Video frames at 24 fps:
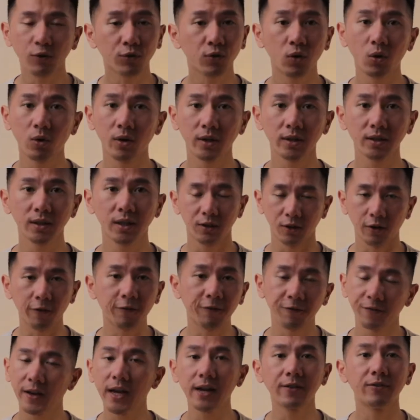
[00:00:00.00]
of course, your
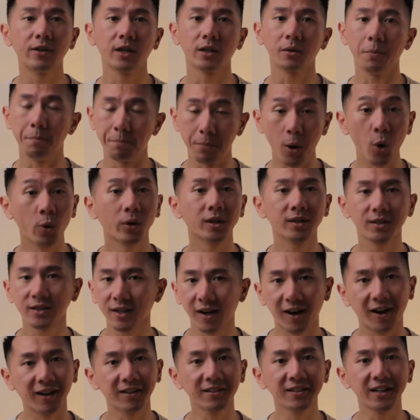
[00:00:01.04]
favorite bonus
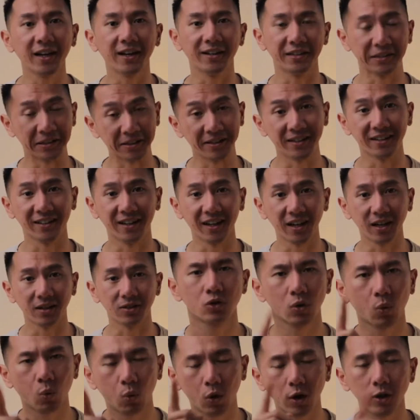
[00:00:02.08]
content in the end.
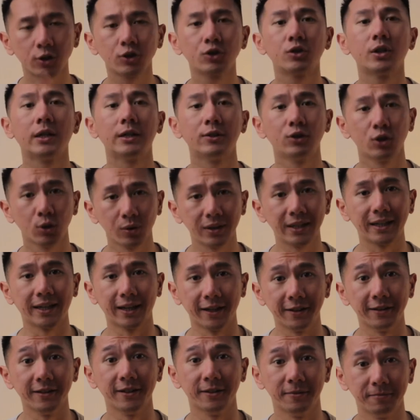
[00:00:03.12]
So watch it until the
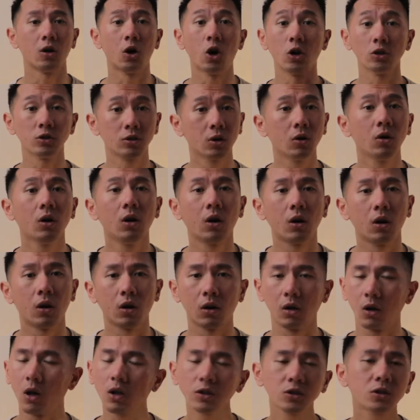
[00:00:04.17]
end. Also,
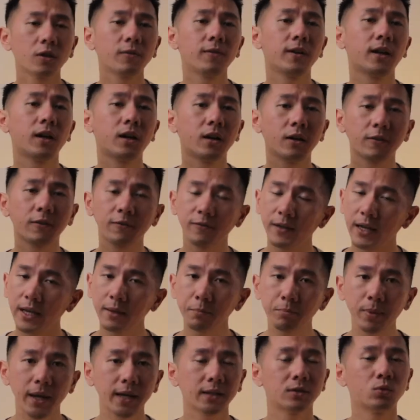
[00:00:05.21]
lots of love and
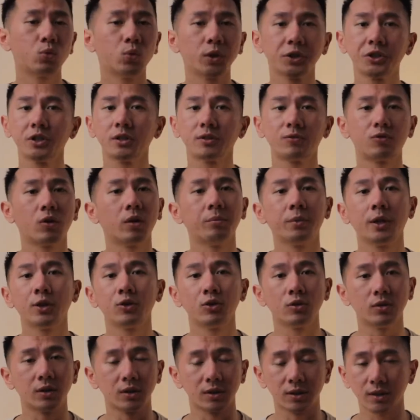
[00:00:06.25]
best wishes from me to
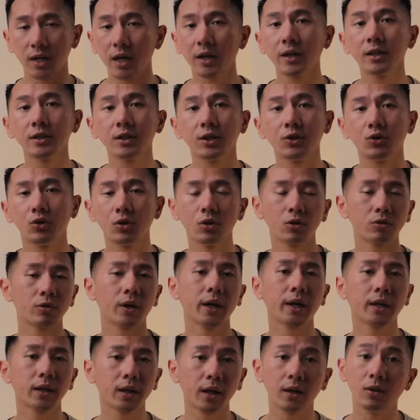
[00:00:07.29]
designers in
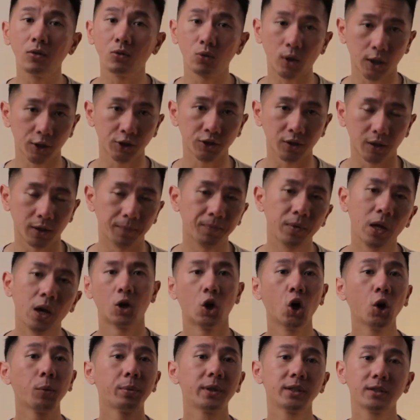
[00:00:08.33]
Ukraine and Russia.
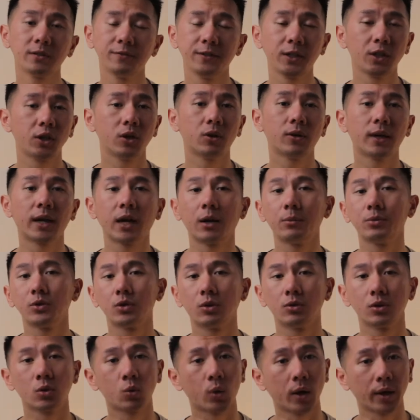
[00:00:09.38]
Hope this video helps
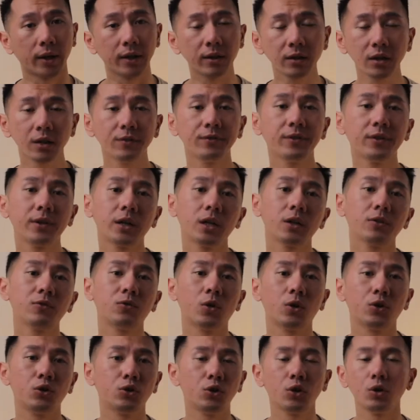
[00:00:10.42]
those who are interviewing
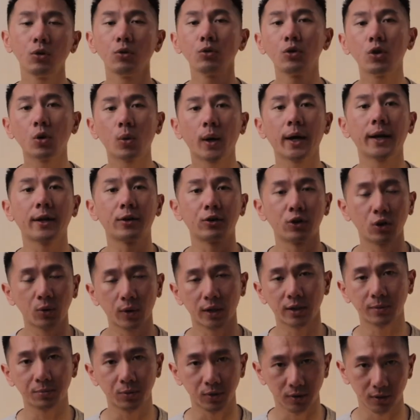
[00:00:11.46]
for new UI and
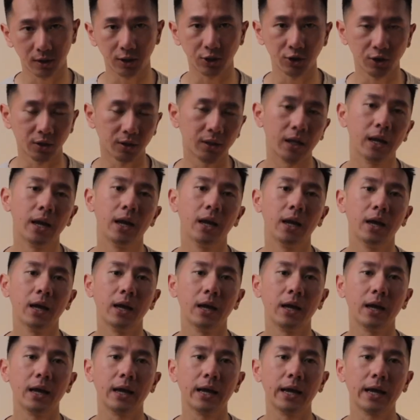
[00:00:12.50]
UX position.
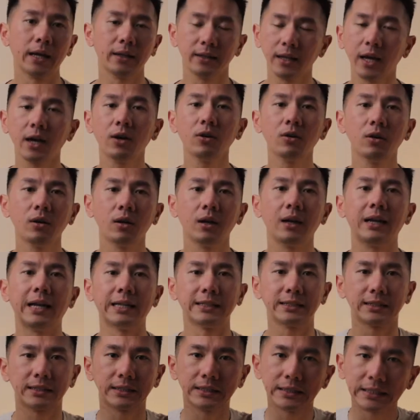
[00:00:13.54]
And now,
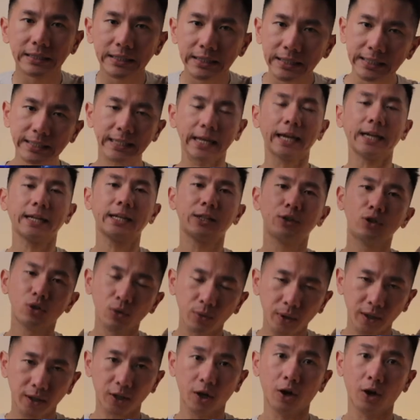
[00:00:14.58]
let's get into it,